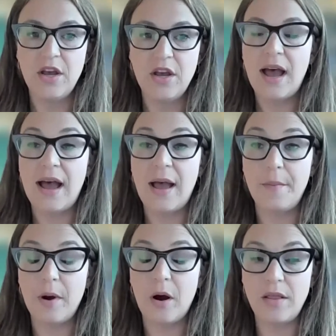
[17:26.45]
On
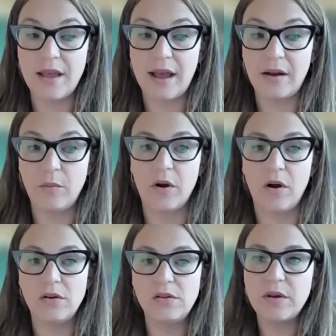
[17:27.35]
that, we're
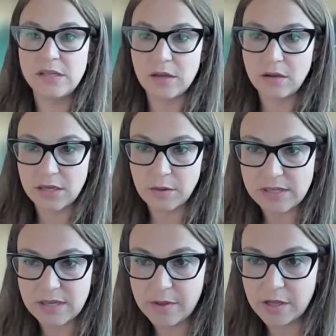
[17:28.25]
also consulting with
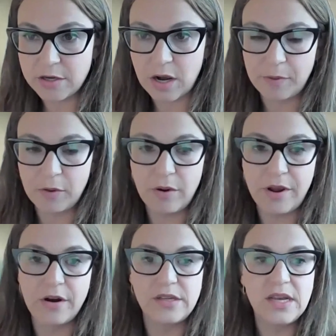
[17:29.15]
some of the top
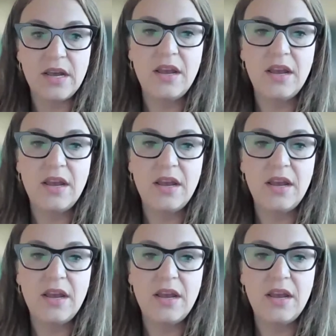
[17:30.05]
lawyers